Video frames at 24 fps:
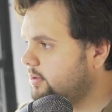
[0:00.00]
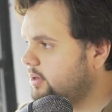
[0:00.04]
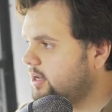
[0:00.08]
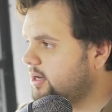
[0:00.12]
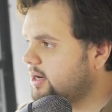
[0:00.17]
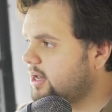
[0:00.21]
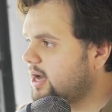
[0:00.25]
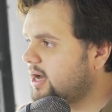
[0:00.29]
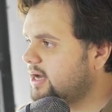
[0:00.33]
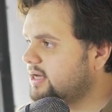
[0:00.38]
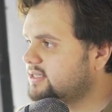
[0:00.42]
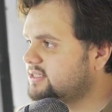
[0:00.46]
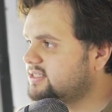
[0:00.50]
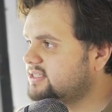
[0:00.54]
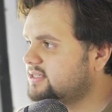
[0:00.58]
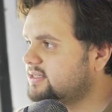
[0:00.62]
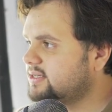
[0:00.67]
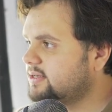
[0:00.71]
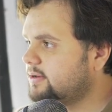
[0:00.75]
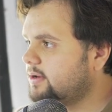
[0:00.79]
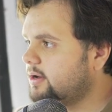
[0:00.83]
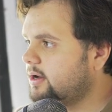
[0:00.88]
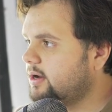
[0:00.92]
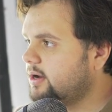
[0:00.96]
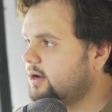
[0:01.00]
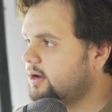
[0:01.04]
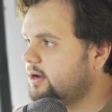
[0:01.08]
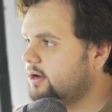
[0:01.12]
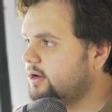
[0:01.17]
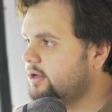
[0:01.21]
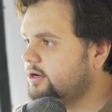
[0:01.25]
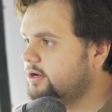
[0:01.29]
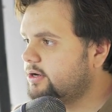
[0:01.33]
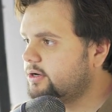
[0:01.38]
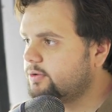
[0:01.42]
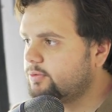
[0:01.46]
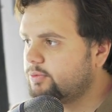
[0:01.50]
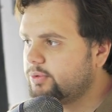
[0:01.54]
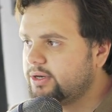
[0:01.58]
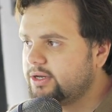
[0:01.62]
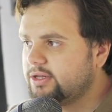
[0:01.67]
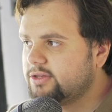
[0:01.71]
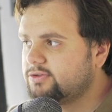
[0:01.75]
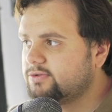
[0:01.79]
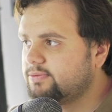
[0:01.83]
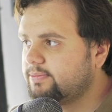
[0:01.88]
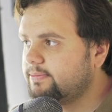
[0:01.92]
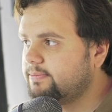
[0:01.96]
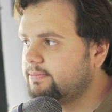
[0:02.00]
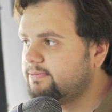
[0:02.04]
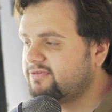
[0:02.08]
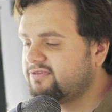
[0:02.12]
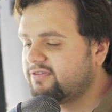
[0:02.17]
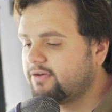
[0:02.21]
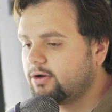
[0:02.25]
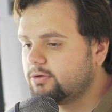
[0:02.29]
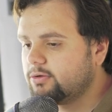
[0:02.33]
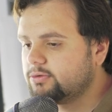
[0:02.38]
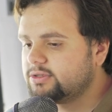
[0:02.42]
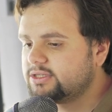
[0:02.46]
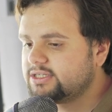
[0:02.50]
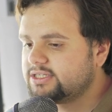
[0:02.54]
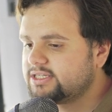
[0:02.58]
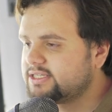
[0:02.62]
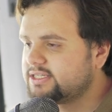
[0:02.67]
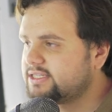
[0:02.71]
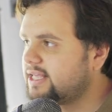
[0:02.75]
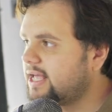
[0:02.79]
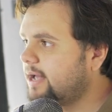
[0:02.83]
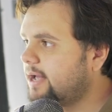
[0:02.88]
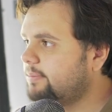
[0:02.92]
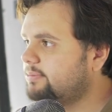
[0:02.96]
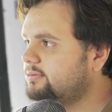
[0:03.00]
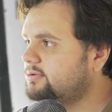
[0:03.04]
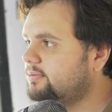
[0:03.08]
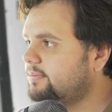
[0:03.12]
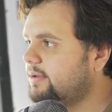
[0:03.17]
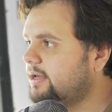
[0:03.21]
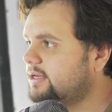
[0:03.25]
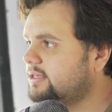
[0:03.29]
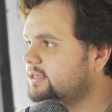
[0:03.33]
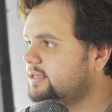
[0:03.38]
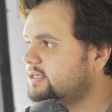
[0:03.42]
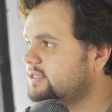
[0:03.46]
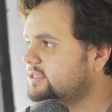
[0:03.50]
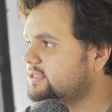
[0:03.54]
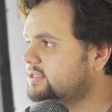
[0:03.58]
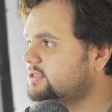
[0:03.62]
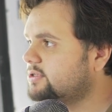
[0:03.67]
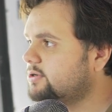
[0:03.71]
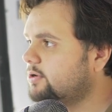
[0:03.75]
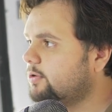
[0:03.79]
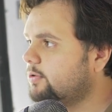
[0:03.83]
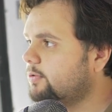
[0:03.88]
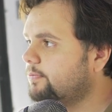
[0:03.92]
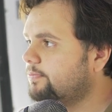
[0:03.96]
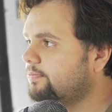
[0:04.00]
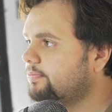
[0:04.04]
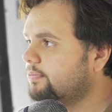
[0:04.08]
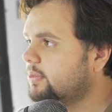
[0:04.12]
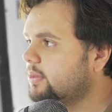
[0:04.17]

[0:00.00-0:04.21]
And guys, uh, here we need to follow this step to make this. So